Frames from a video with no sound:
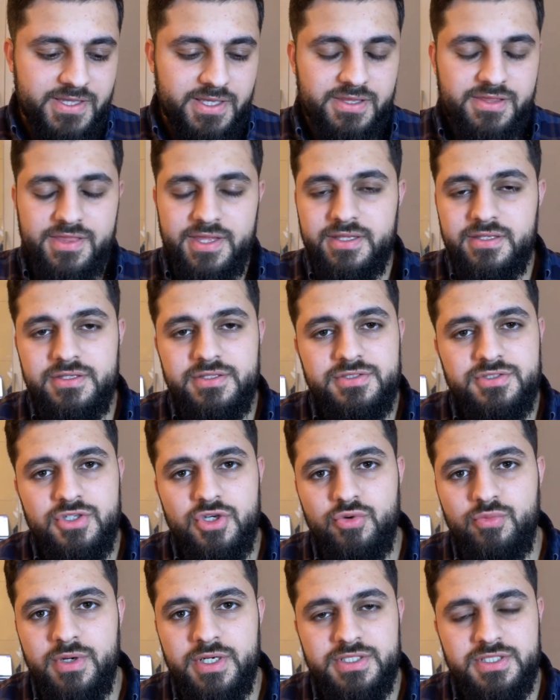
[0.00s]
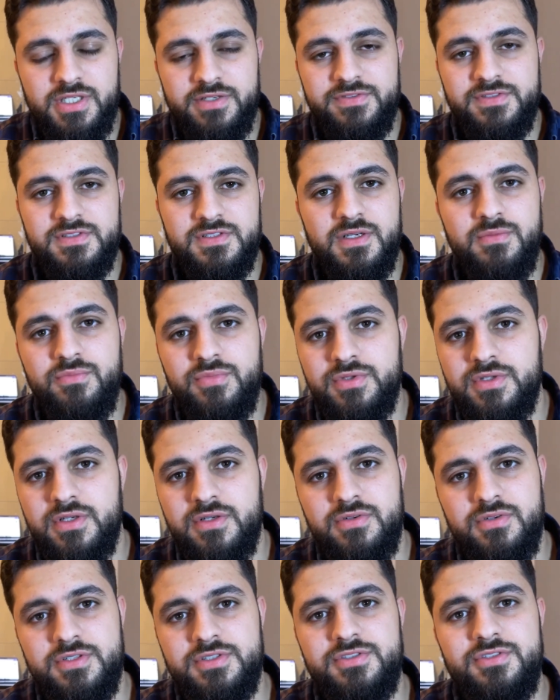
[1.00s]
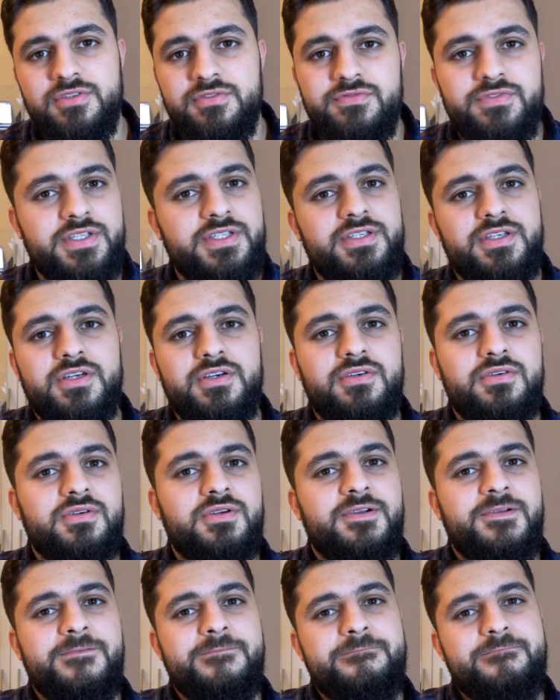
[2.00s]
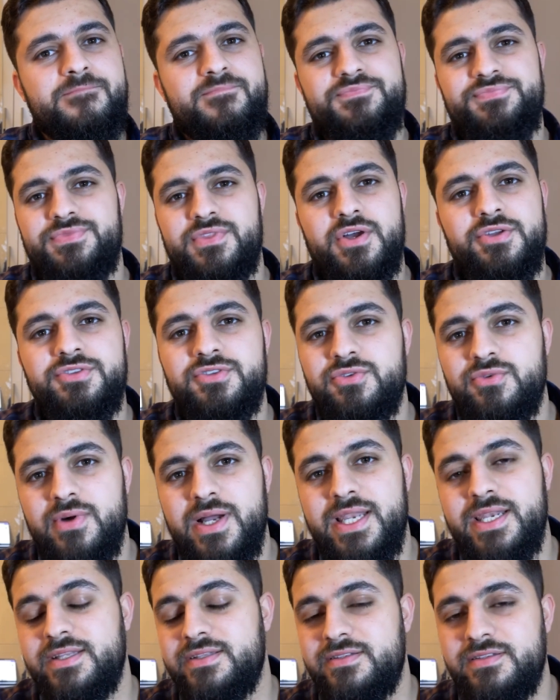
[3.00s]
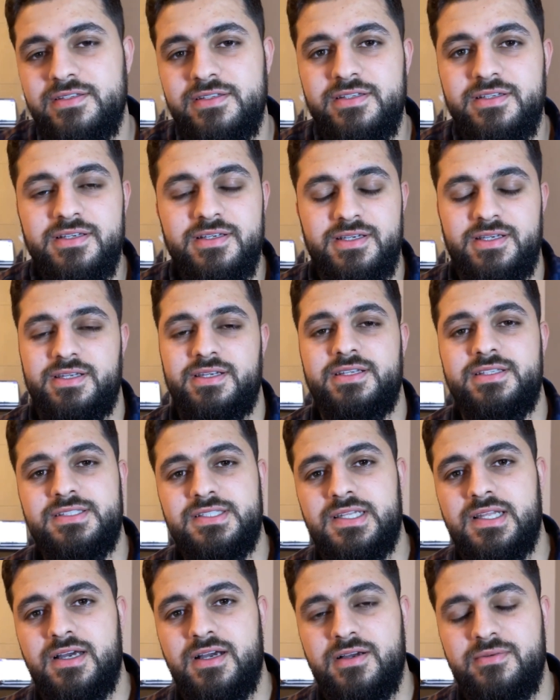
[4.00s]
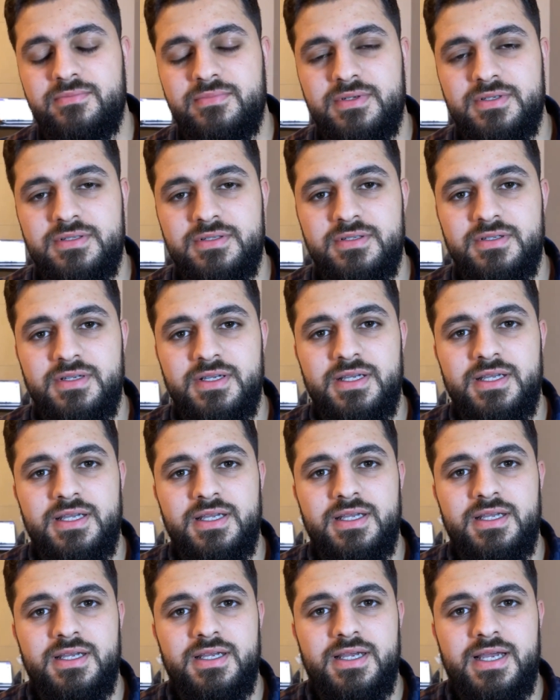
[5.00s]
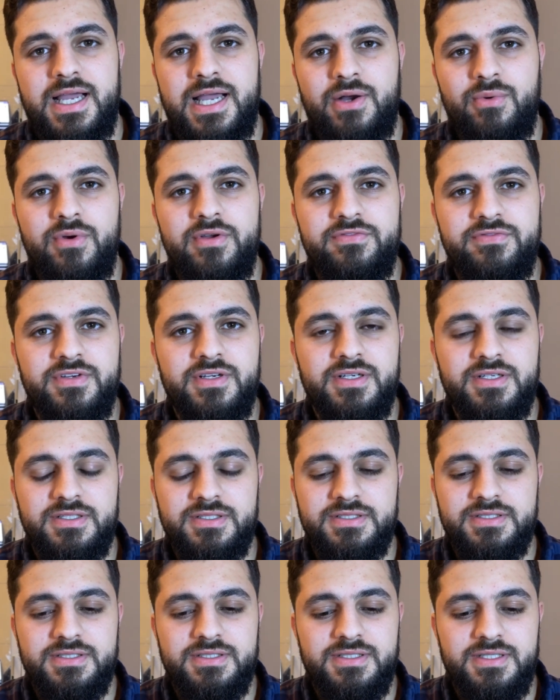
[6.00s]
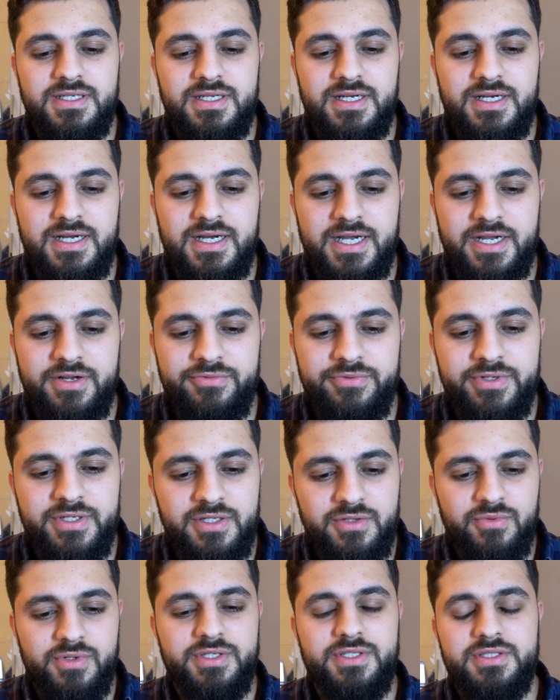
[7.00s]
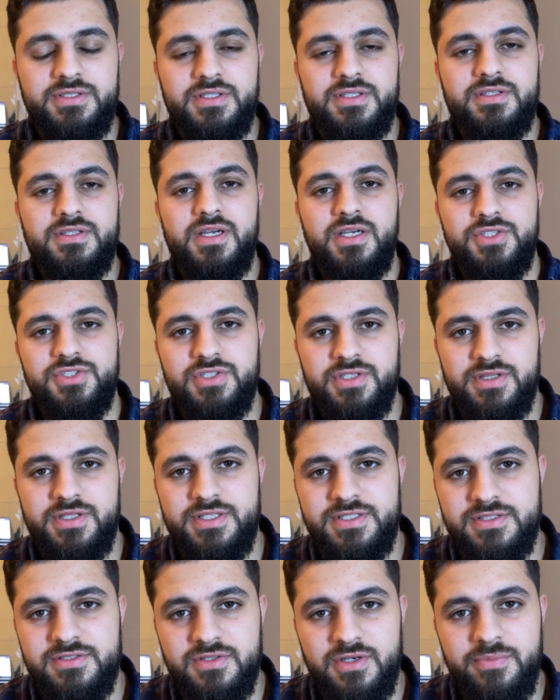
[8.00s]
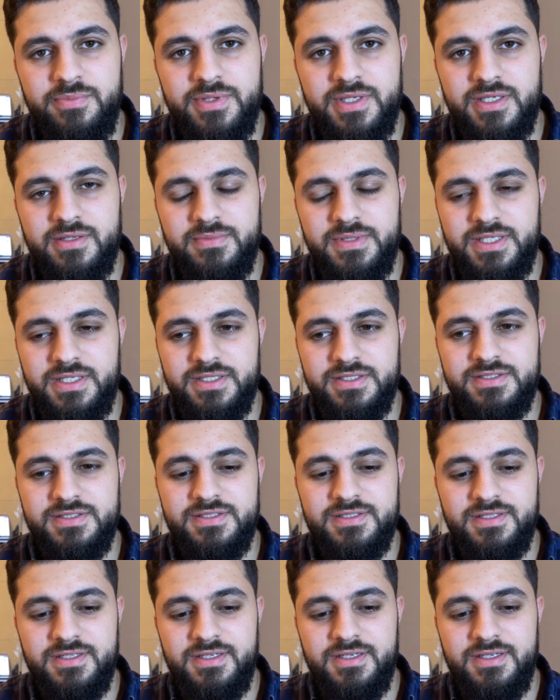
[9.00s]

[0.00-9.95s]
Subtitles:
"Thank you so much. I've stumbled across your video, non-duality and Islam. However, I really want you to touch on this topic because